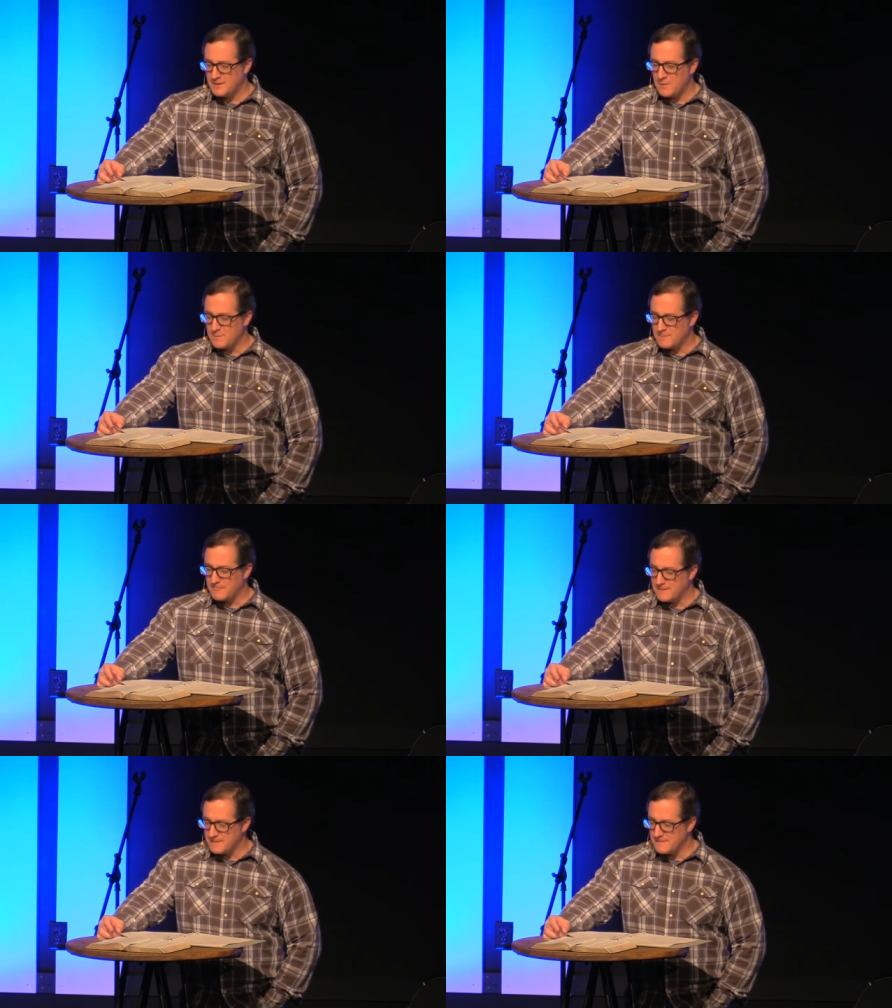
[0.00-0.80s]
You know,
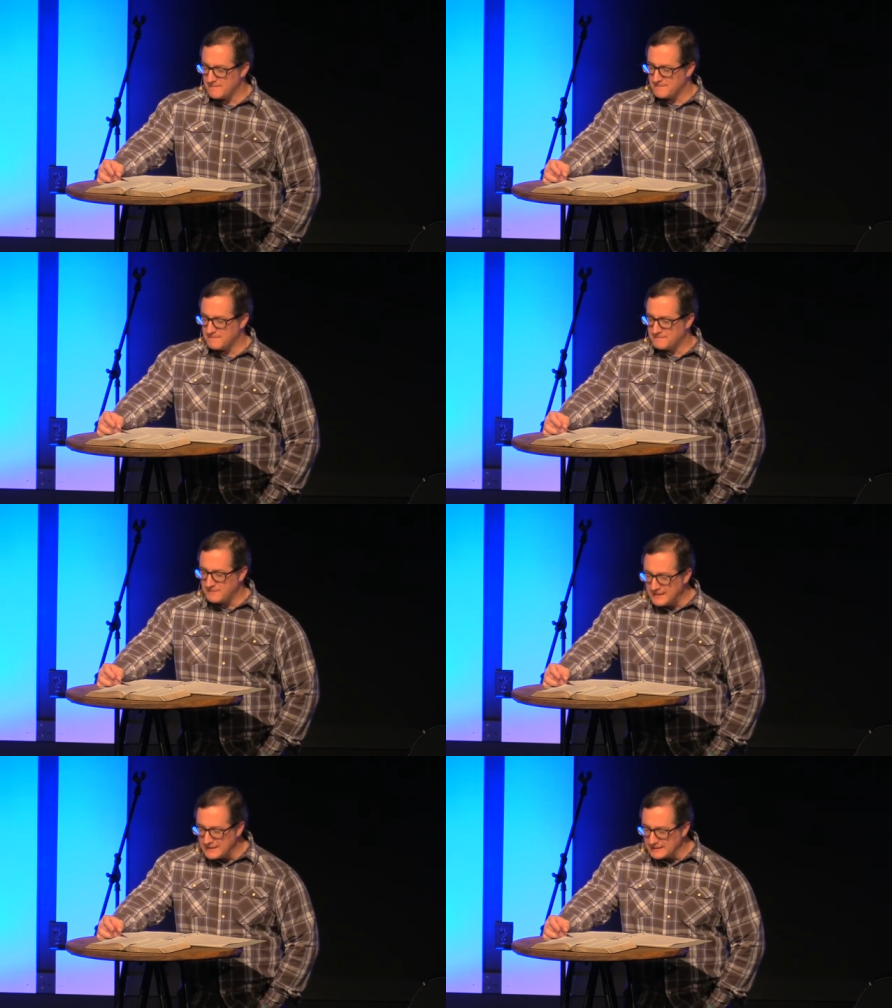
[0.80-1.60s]

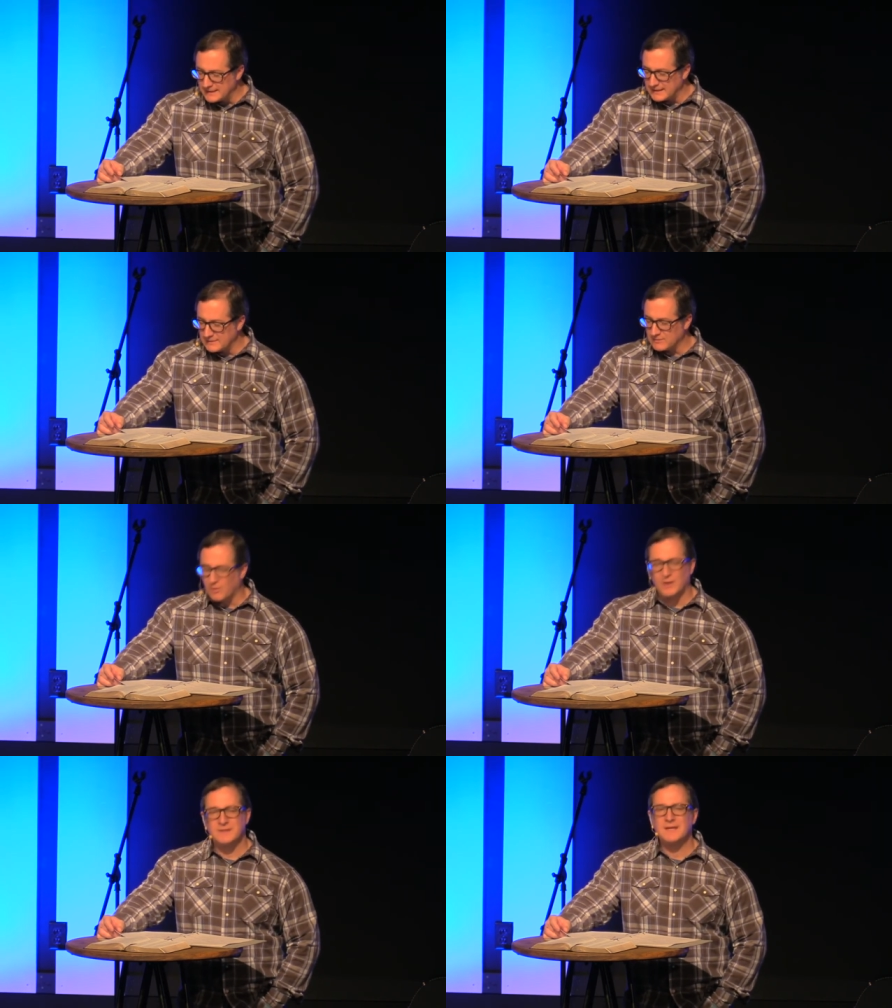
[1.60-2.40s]
feelings
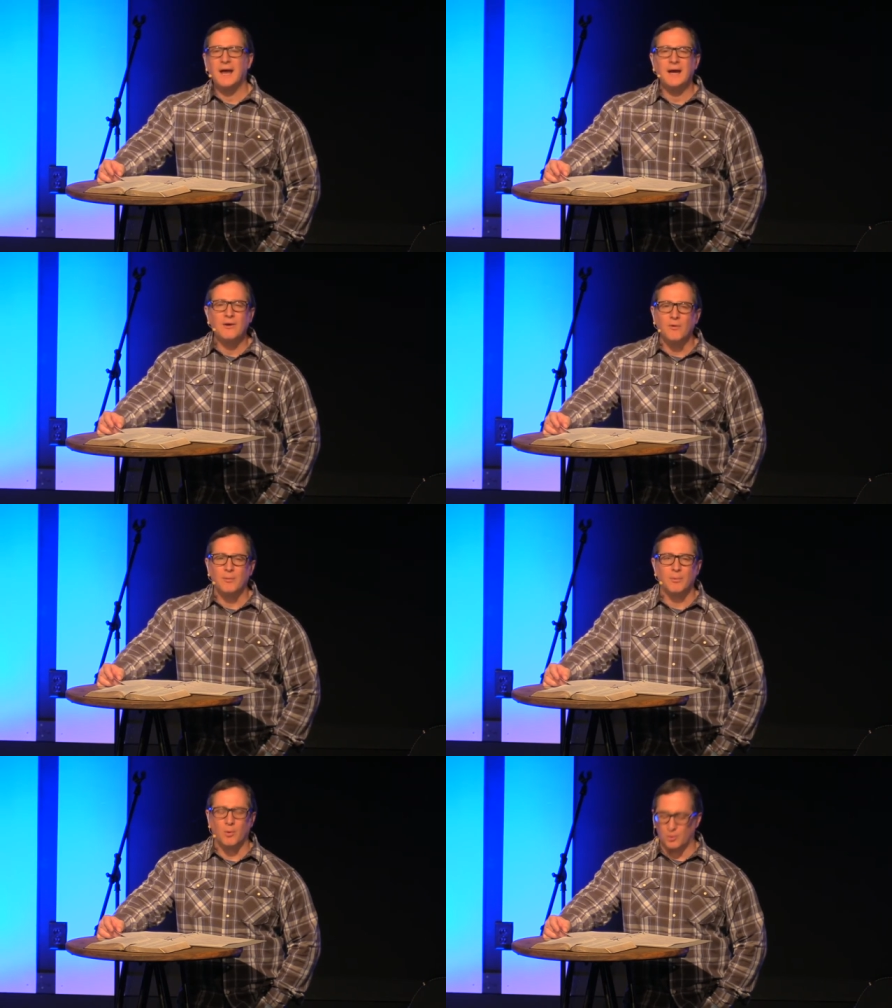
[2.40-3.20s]
are a
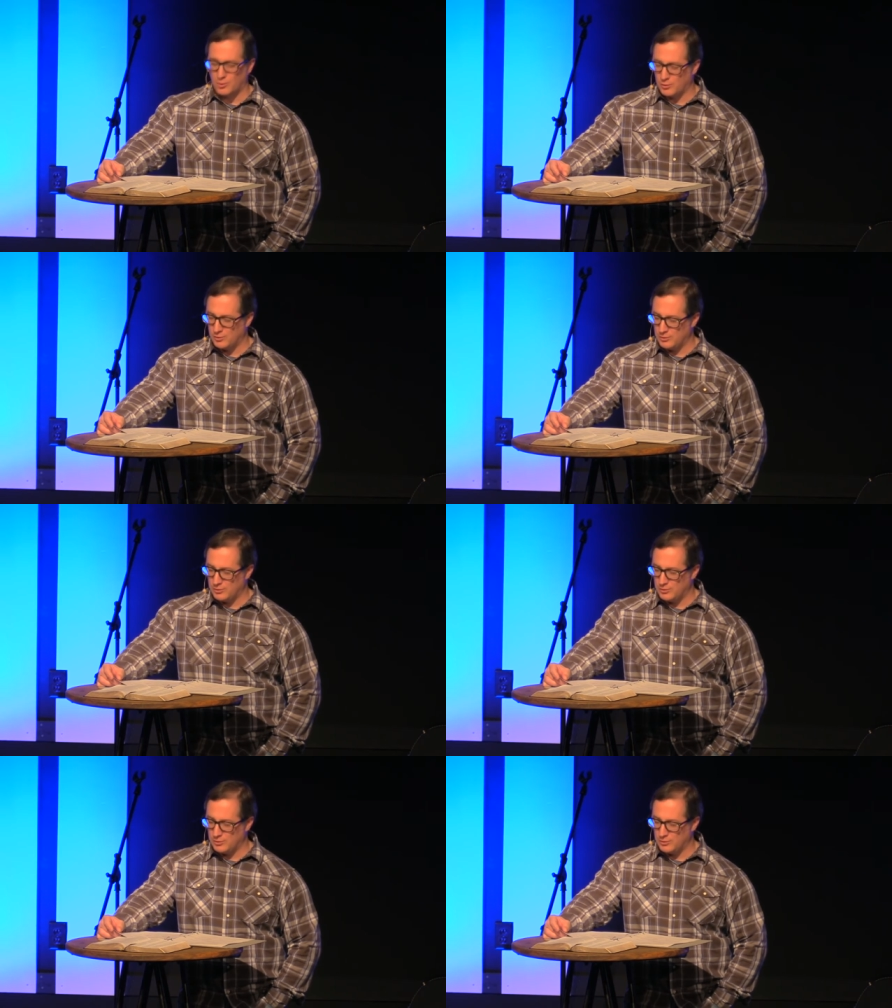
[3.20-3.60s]
terrible